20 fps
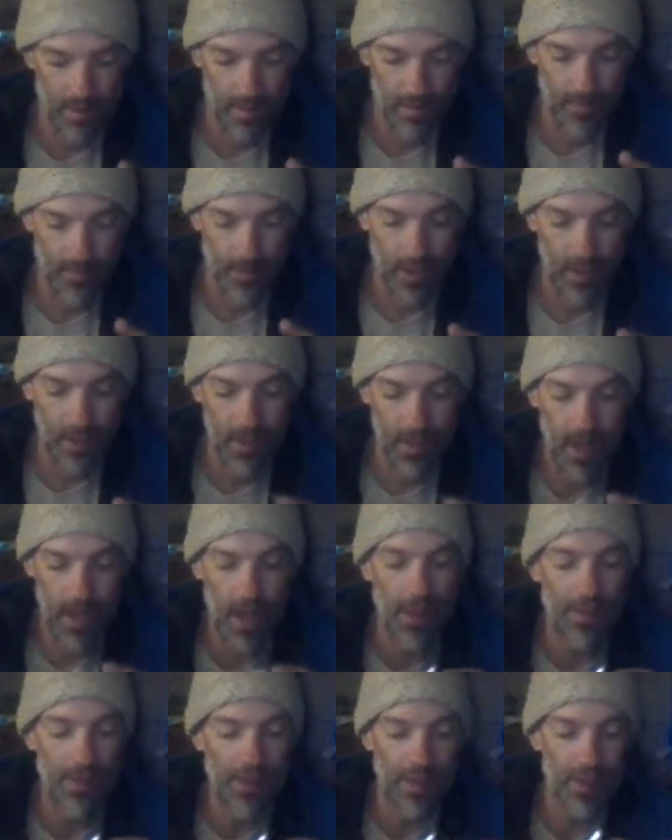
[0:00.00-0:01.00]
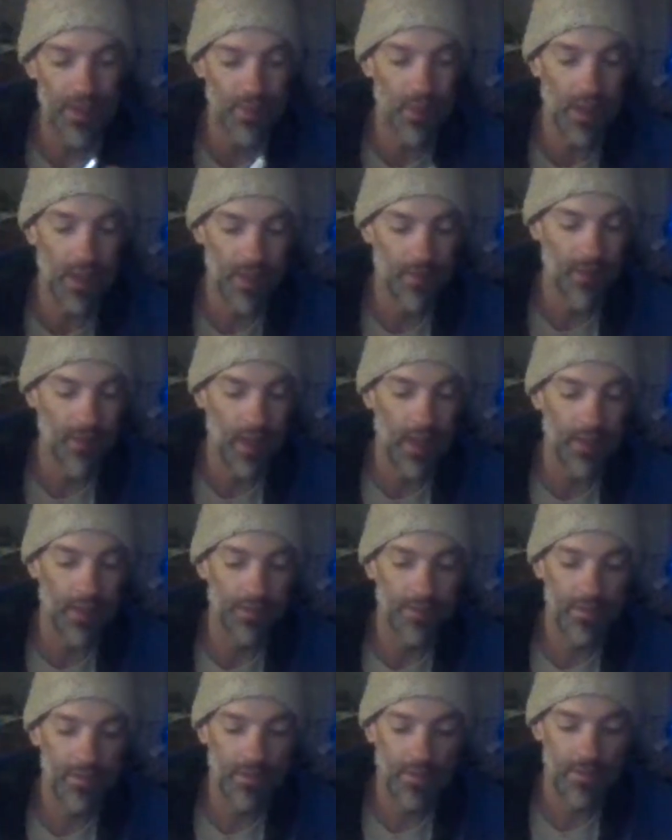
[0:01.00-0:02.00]
That's the atheist way of life.
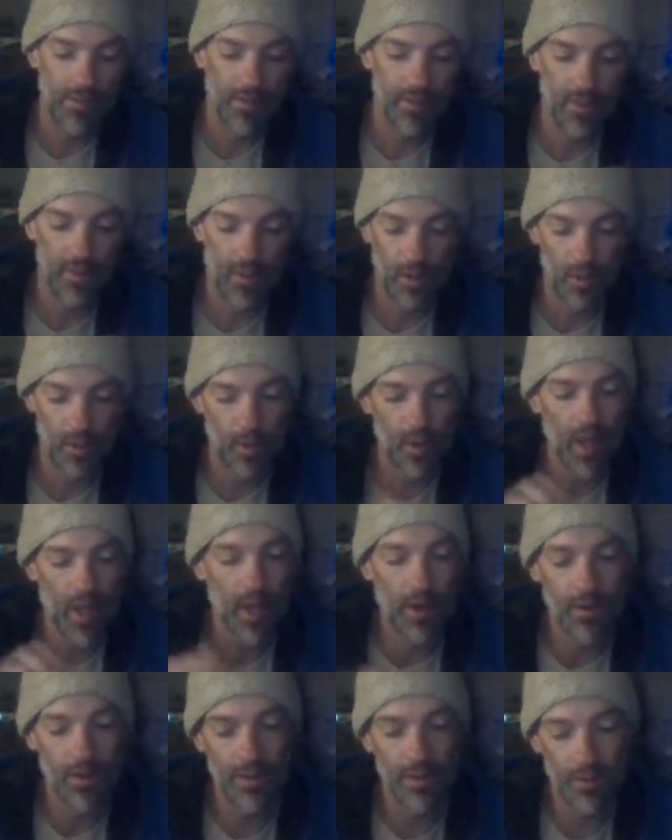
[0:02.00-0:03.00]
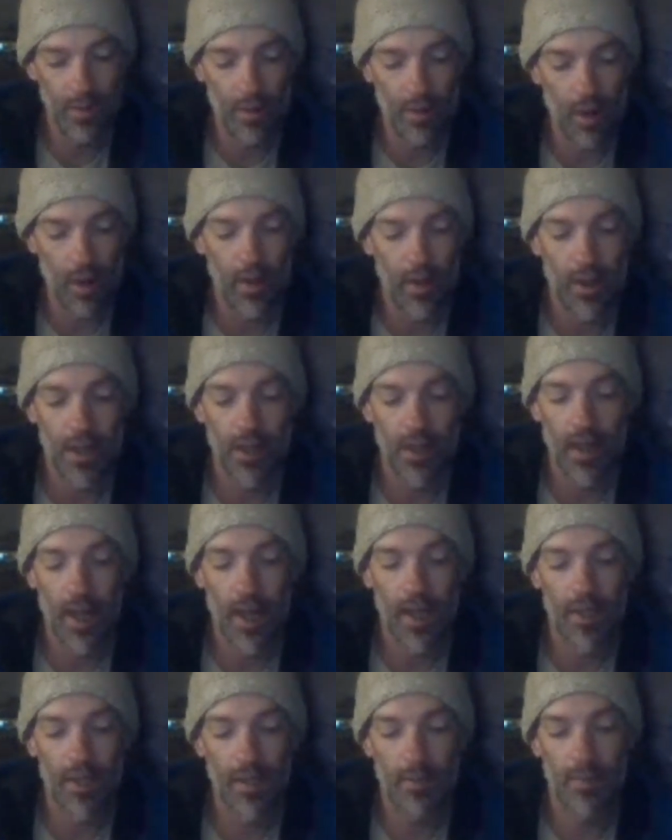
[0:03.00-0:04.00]
Like, who cares? We're all going to
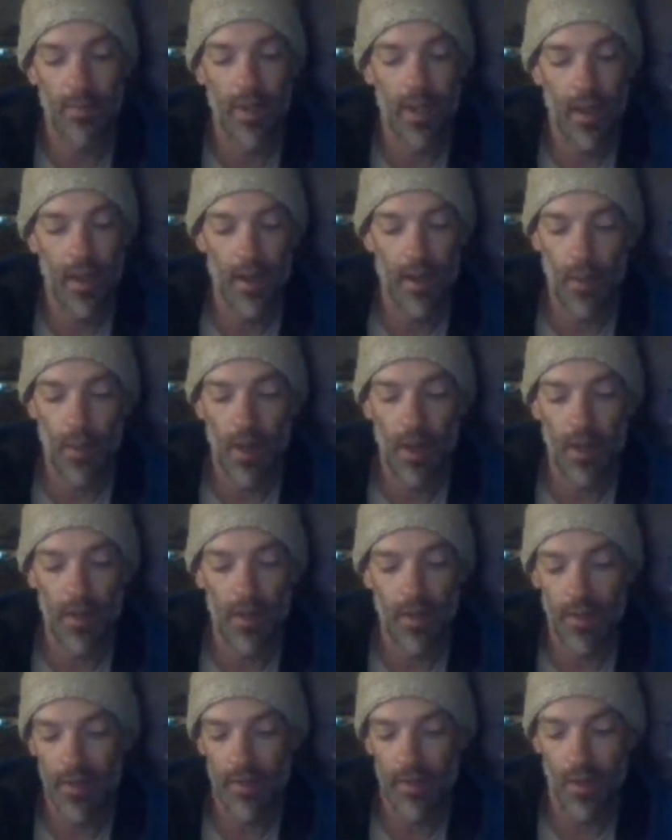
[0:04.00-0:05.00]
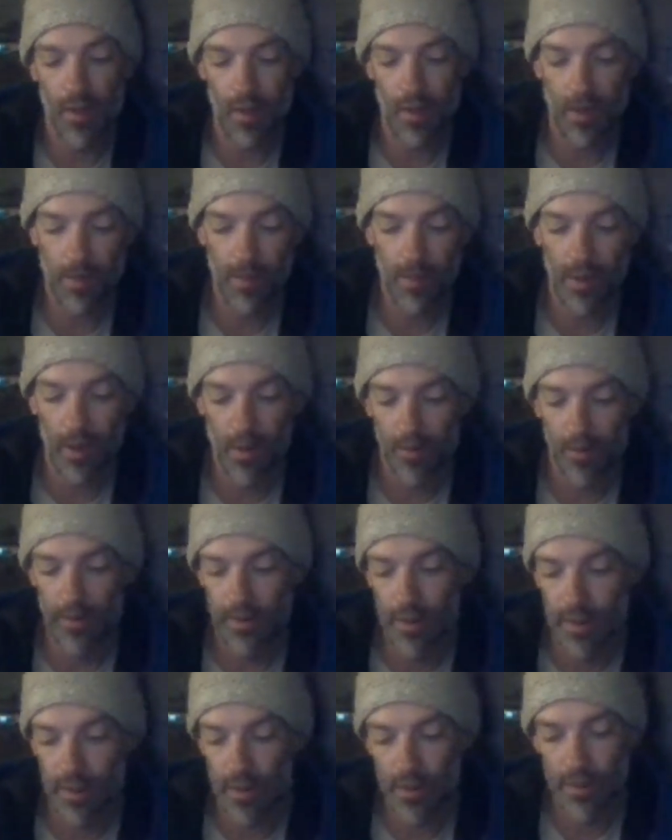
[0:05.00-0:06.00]
die someday anyway, and it's all going to be
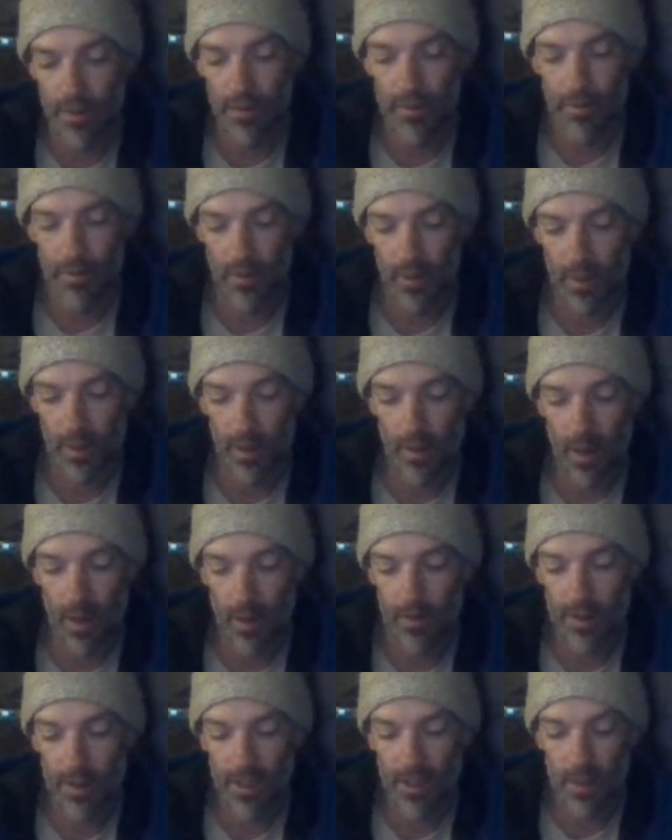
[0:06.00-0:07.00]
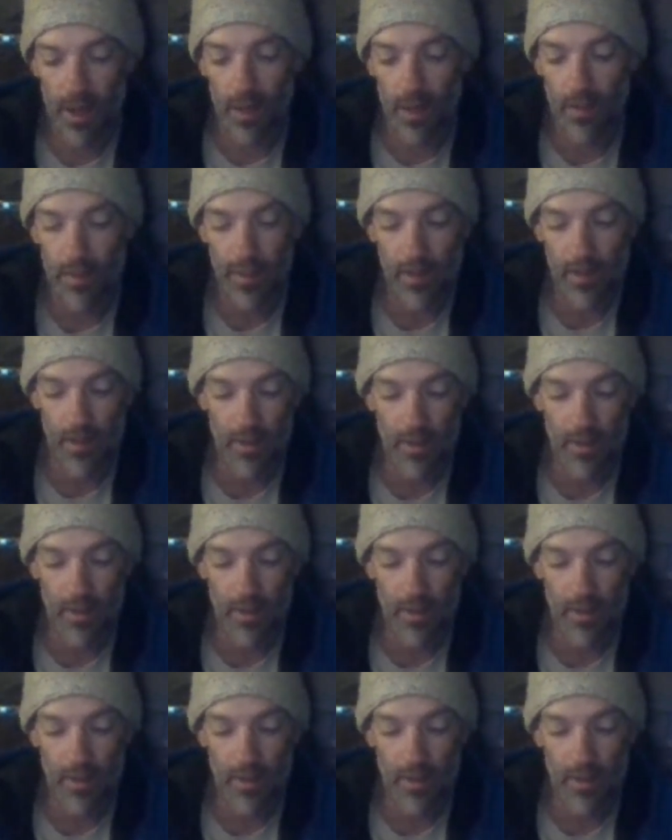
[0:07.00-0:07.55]
over, and, I'll be dust.